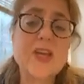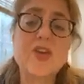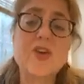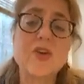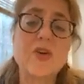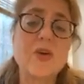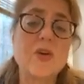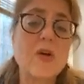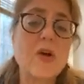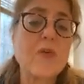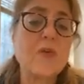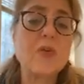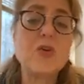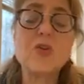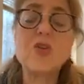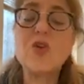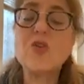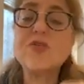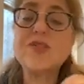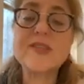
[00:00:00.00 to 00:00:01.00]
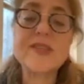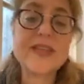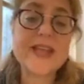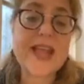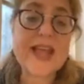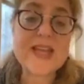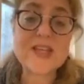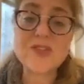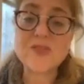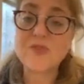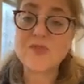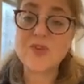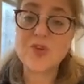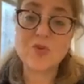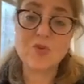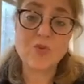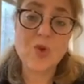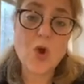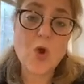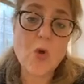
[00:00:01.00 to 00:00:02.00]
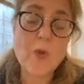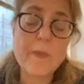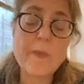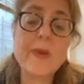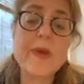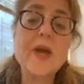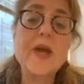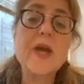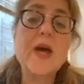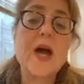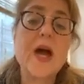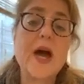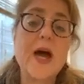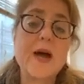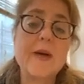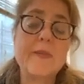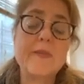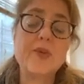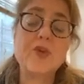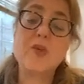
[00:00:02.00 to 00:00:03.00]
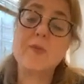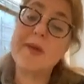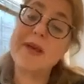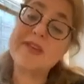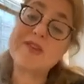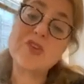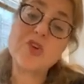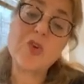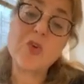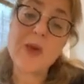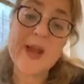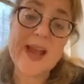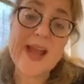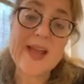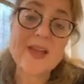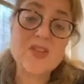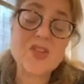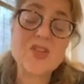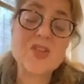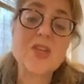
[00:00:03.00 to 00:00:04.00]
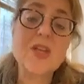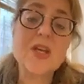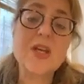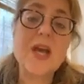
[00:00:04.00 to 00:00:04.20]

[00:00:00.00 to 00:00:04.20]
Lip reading: you're close to the edge of your rope, you're about to crash.